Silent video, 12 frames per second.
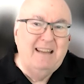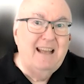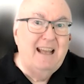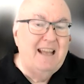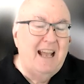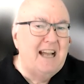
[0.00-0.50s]

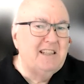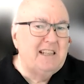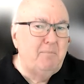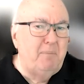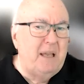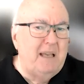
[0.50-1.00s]
And the
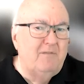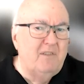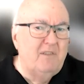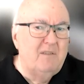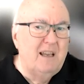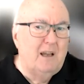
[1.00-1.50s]
ICP, if
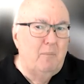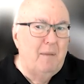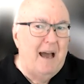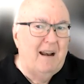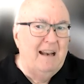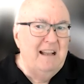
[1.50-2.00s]
you think
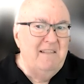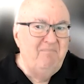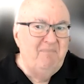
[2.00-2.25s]
about it,